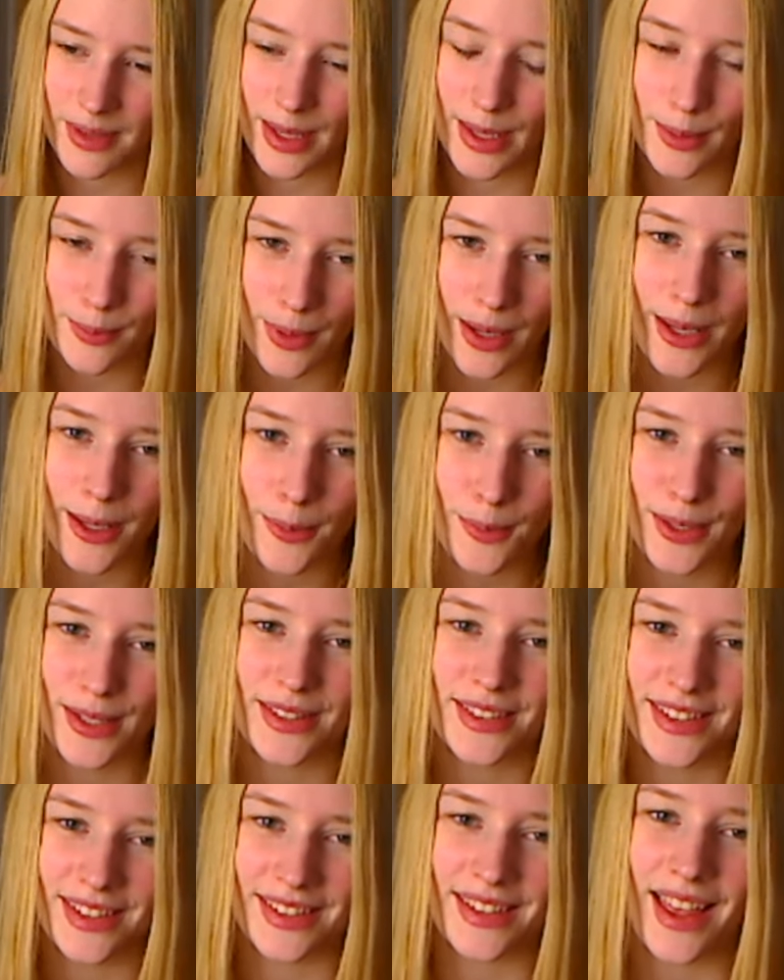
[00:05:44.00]
in my
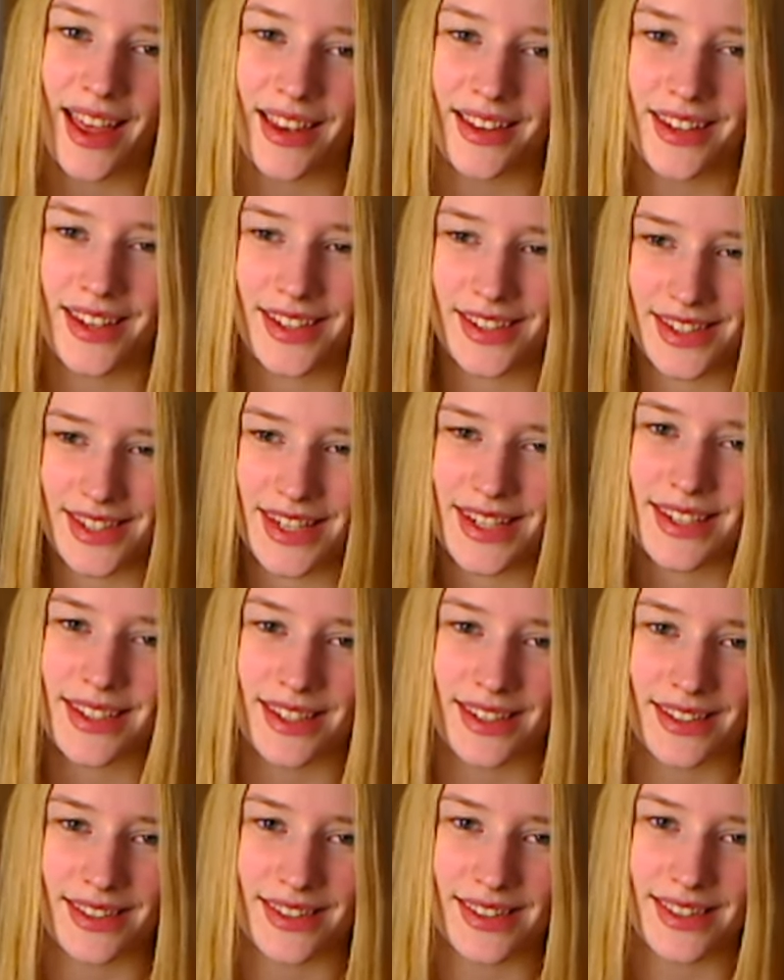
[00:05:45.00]
opinion, any
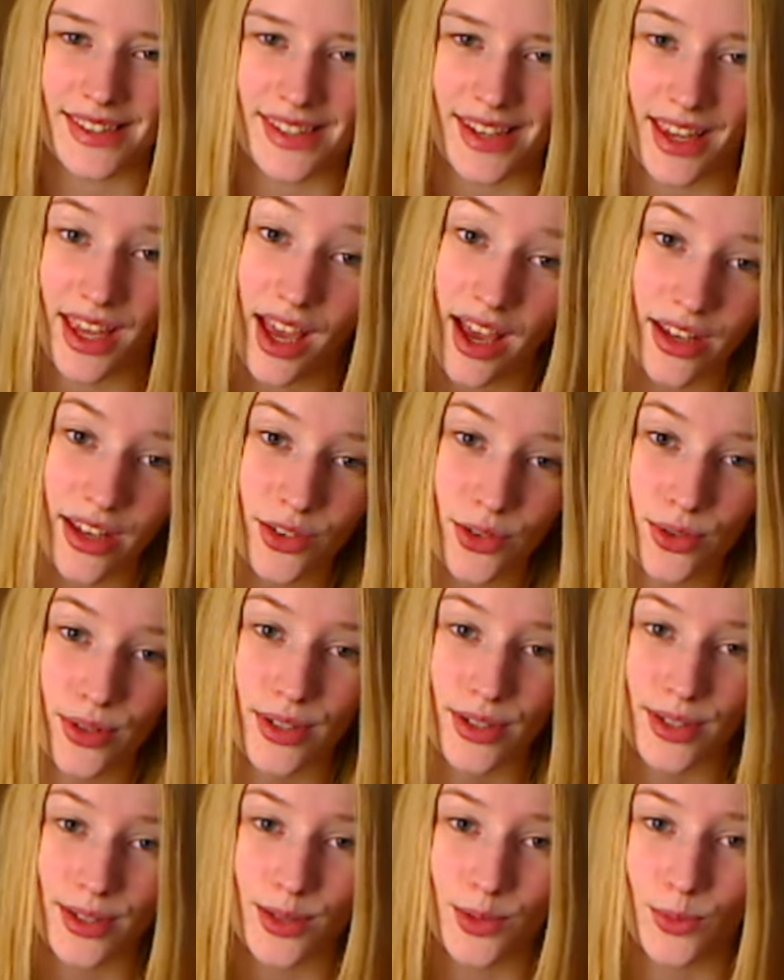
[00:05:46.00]
decent
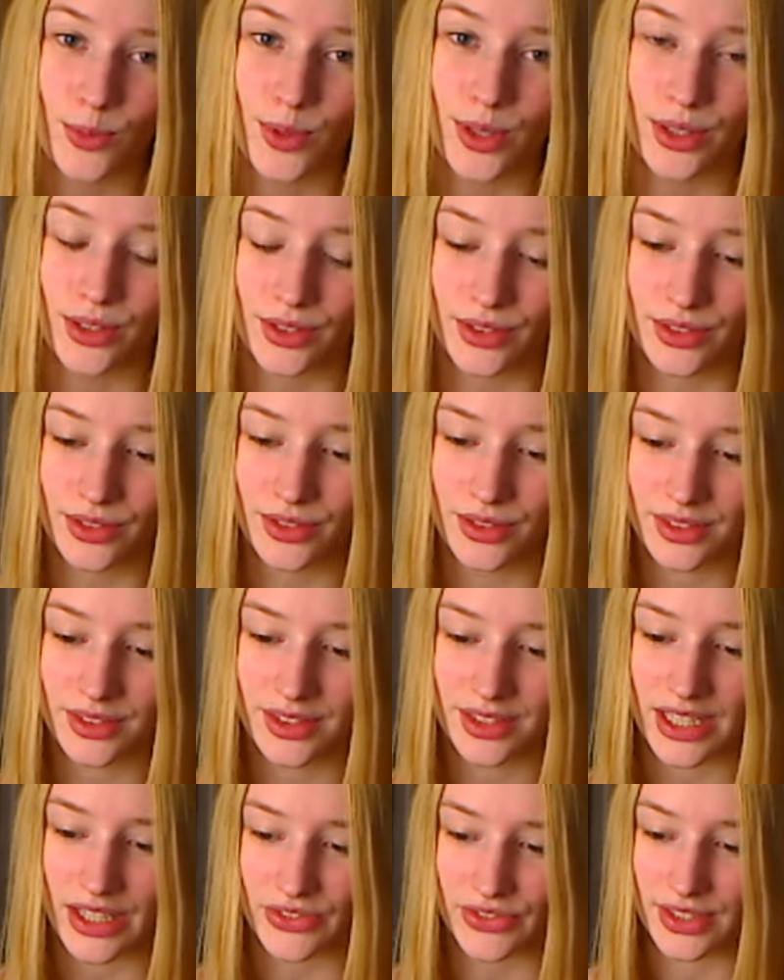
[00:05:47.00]
psychiatrist will
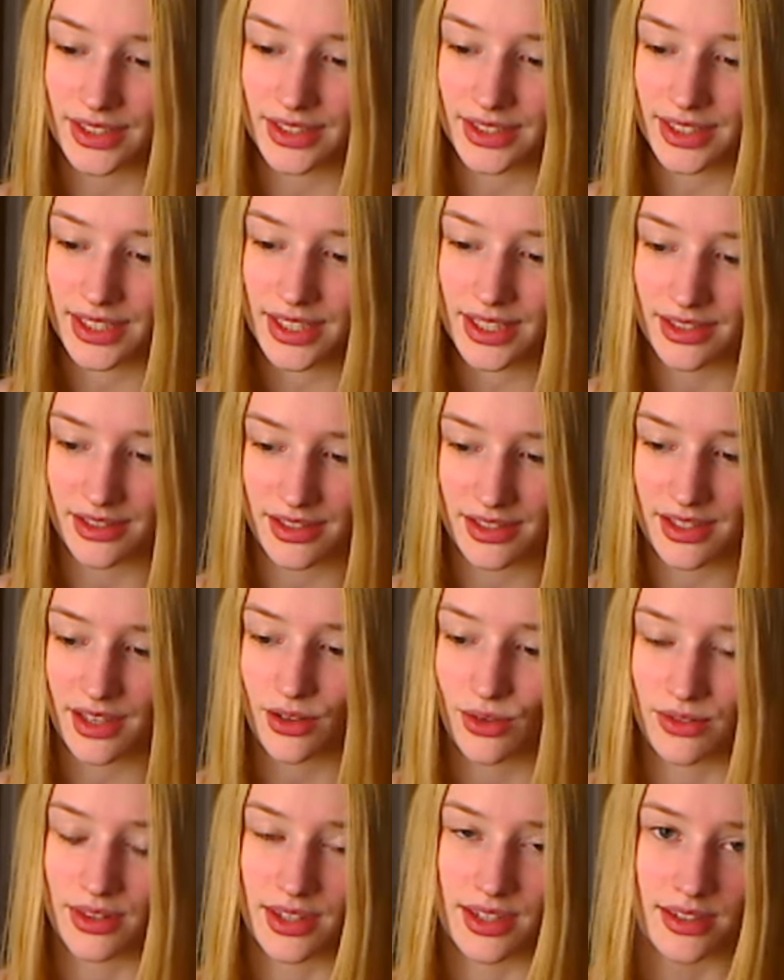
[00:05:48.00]
definitely
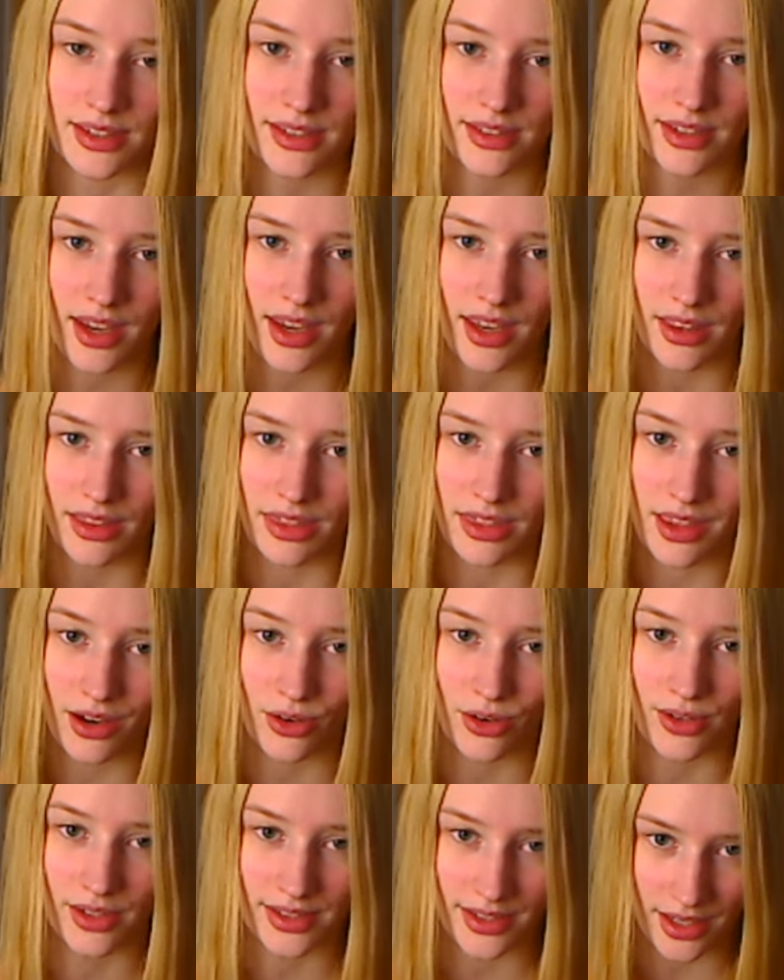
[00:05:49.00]
consider this in
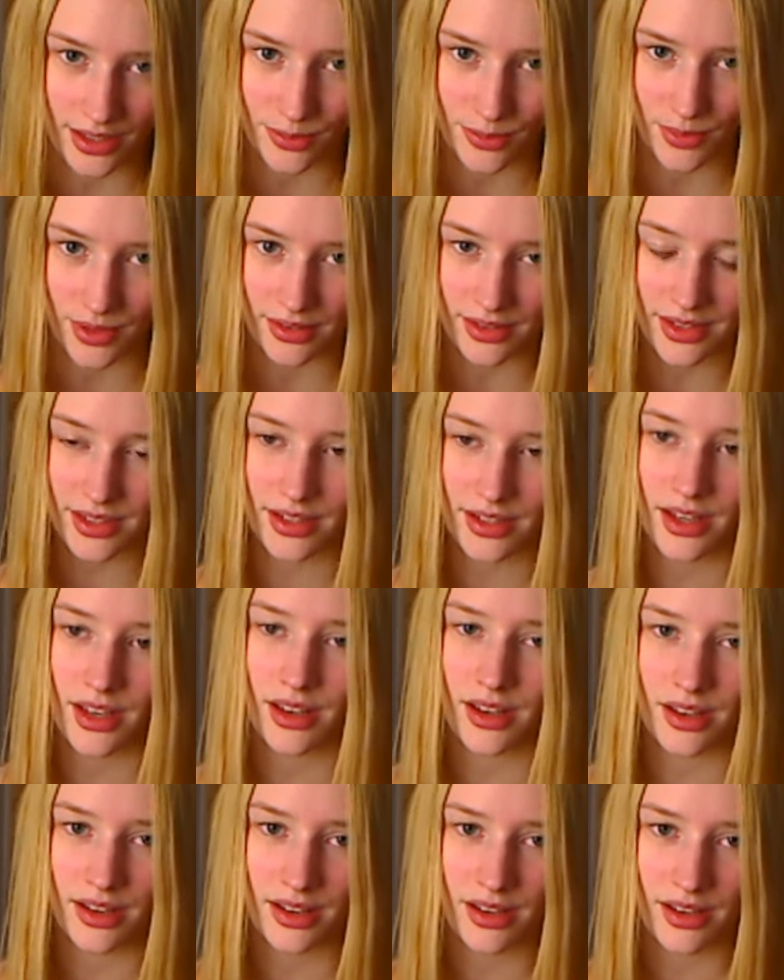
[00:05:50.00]
their assessment
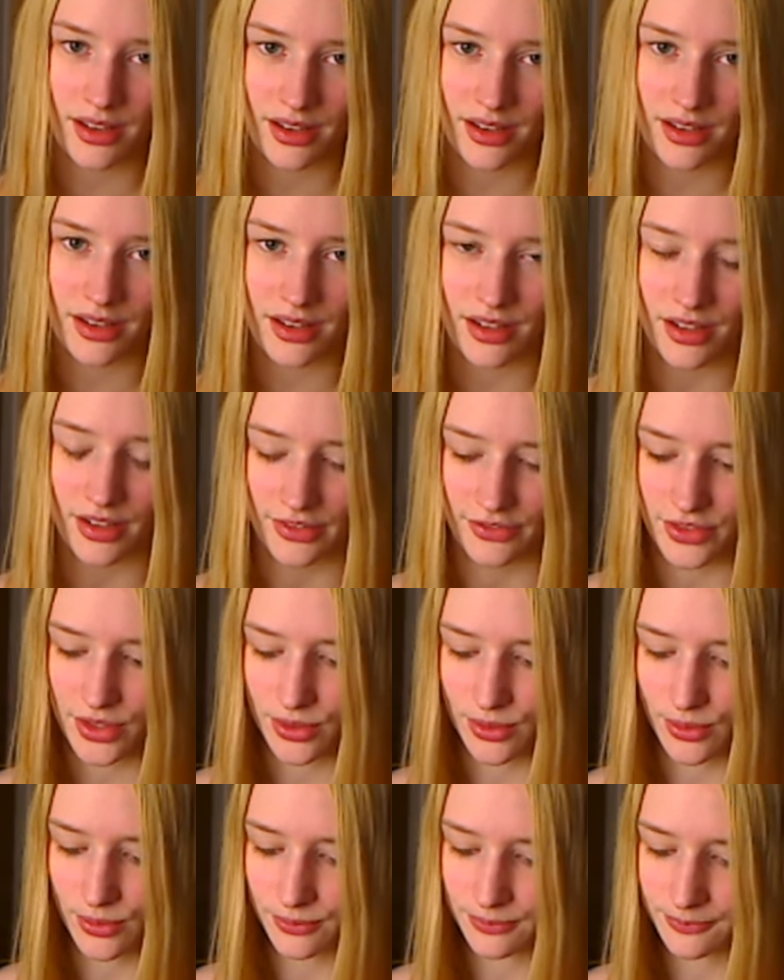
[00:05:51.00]
of
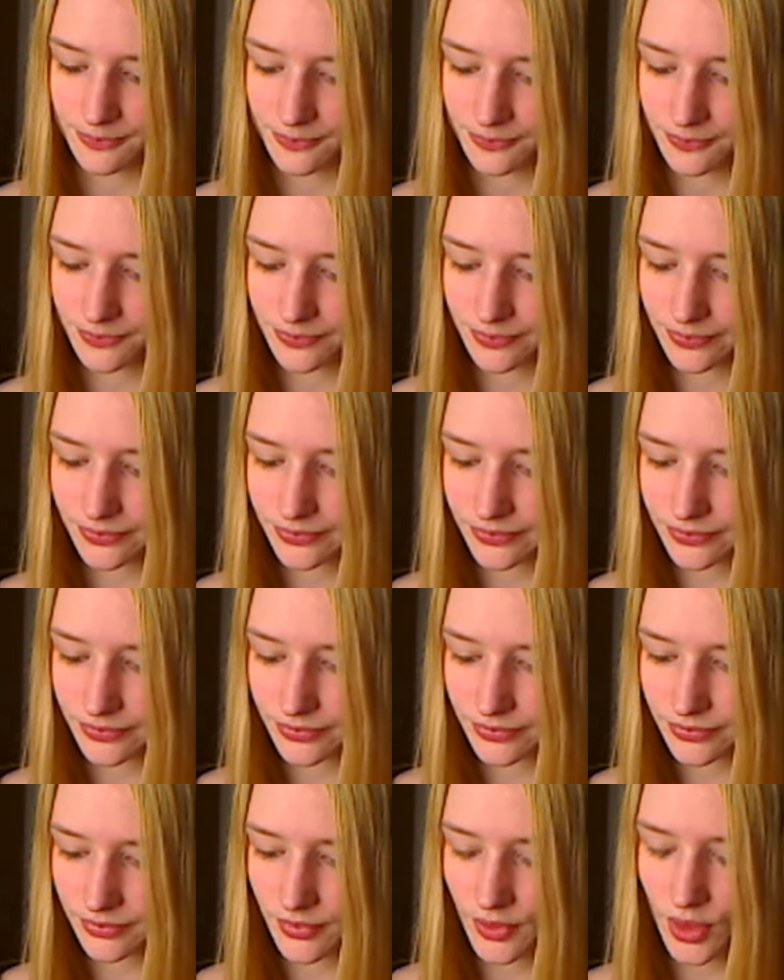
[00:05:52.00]
you
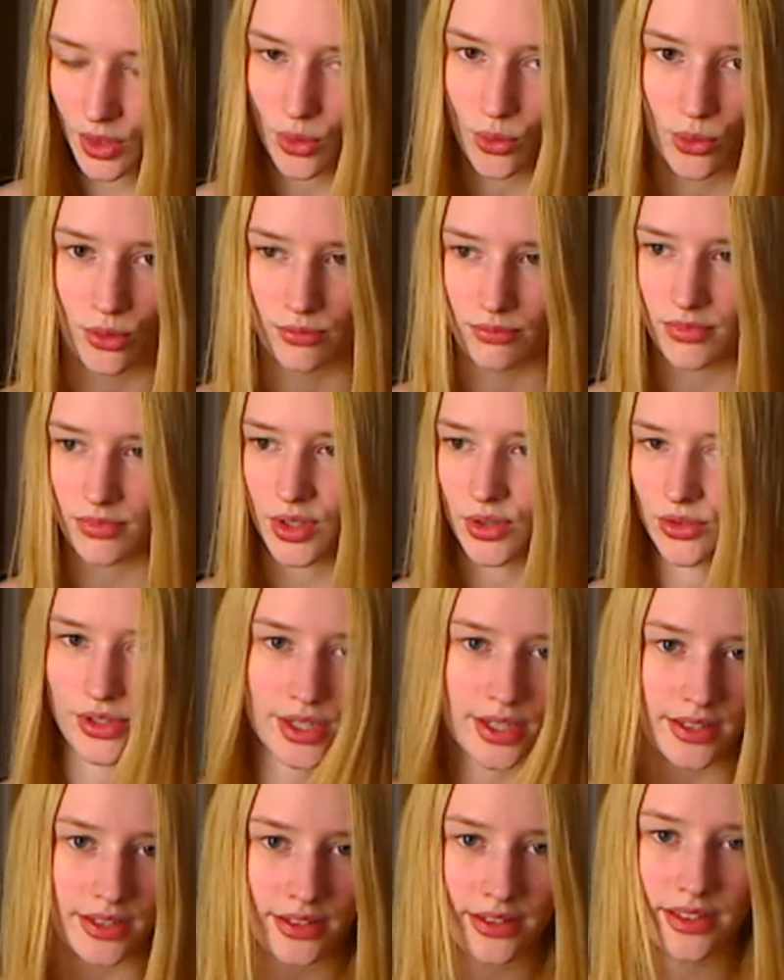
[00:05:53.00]
or your
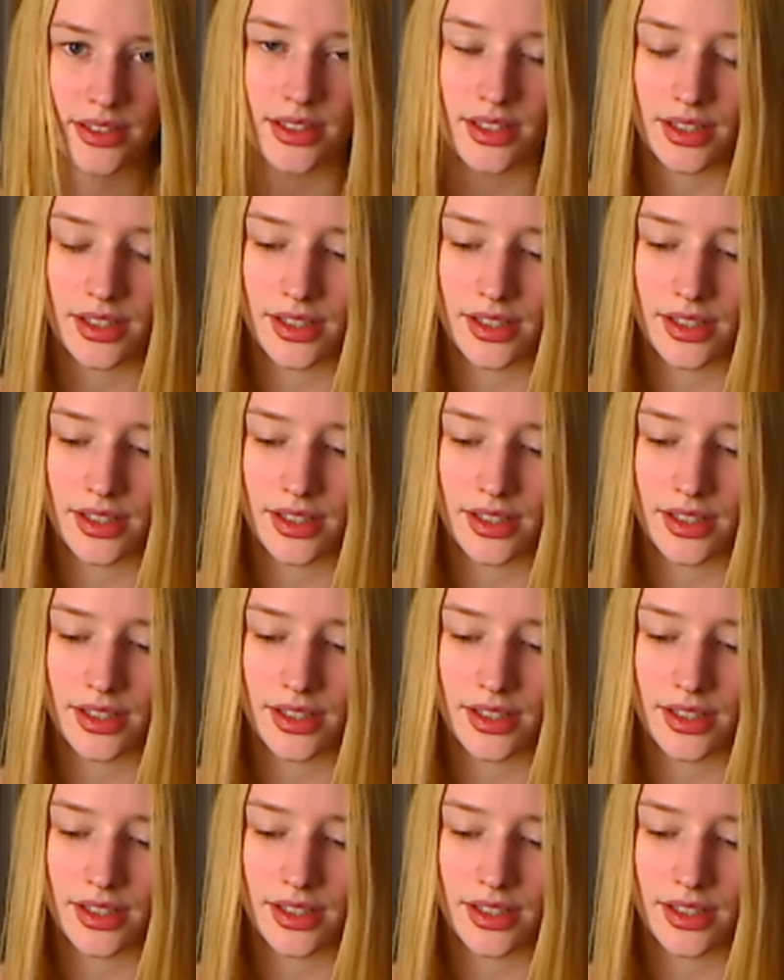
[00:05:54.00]
child.